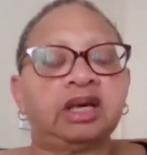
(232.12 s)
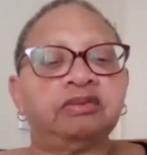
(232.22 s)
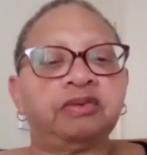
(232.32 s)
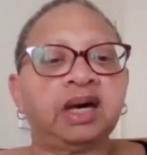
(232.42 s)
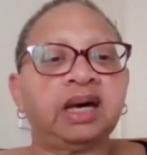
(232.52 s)

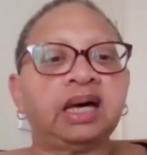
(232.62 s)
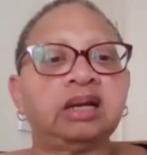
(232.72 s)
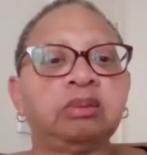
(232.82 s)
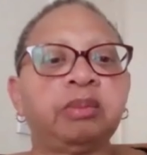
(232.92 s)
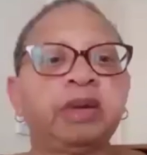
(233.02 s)
If I had
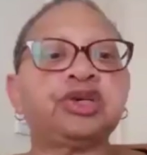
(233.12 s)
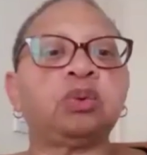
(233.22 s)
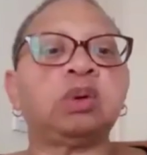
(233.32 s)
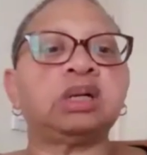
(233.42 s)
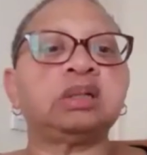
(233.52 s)
a magic
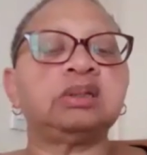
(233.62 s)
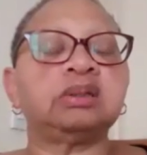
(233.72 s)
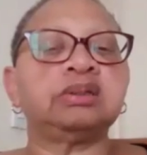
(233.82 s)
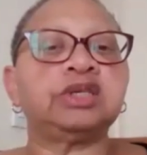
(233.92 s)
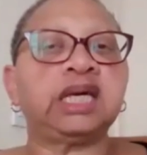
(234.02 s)
wand
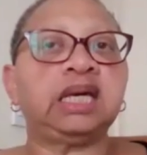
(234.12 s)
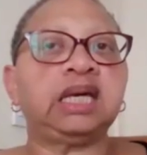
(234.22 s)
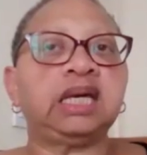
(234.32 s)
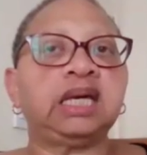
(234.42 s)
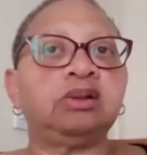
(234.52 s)
to
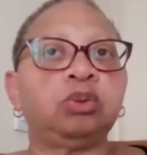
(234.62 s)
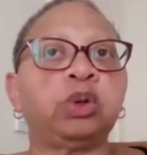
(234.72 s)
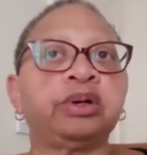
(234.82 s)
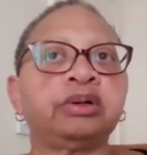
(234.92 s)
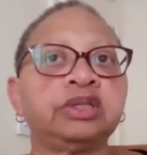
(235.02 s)
heal the
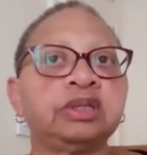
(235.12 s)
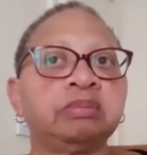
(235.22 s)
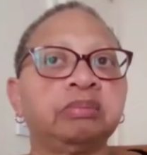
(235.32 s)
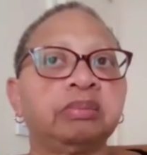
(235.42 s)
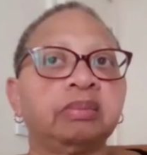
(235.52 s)
world,
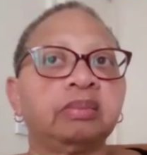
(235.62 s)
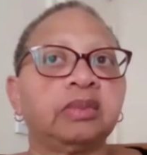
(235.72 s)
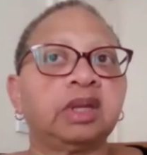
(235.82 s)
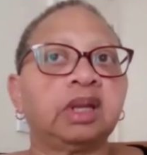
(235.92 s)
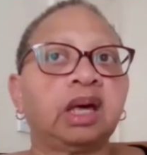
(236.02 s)

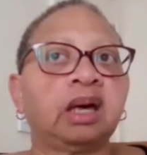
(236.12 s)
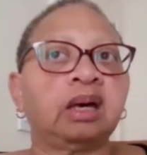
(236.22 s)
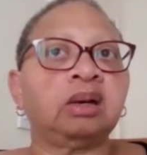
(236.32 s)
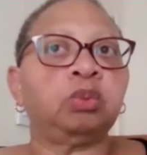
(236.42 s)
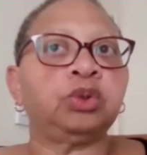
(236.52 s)

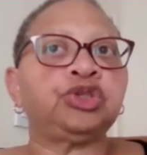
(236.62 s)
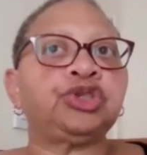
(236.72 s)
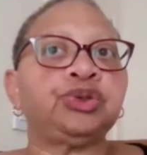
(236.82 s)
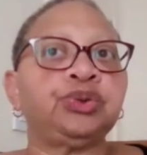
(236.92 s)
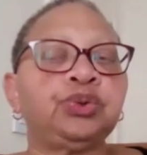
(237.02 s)
I would
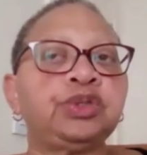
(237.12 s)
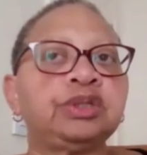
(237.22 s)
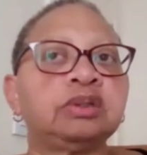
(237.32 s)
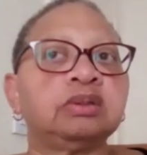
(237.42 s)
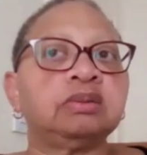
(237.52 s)

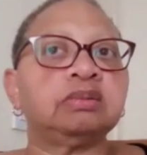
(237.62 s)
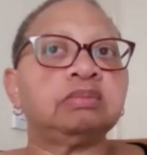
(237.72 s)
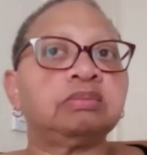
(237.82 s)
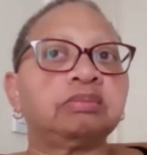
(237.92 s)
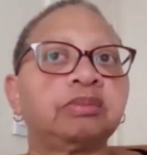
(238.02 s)
choose
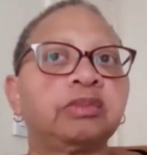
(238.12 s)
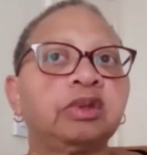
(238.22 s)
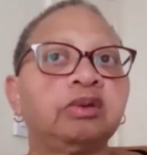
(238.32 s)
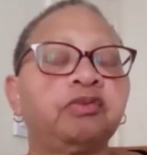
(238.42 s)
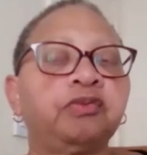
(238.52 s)

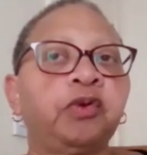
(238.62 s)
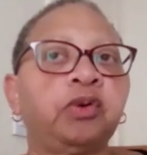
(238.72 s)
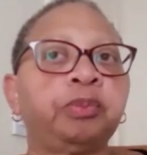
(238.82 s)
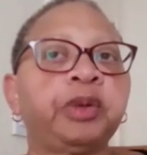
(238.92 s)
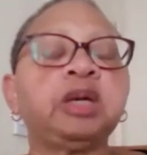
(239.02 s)

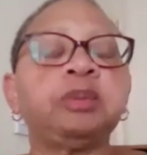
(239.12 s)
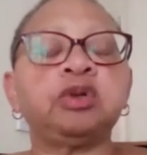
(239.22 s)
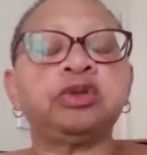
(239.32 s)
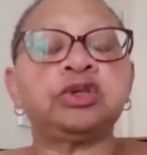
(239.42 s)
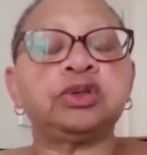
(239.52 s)
for people
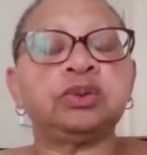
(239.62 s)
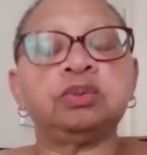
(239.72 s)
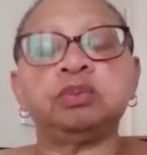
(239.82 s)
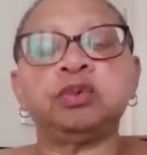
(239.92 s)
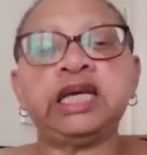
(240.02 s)
to
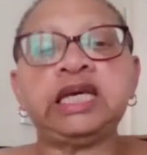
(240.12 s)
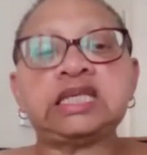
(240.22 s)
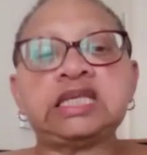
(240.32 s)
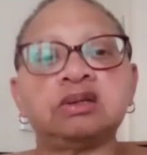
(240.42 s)
release their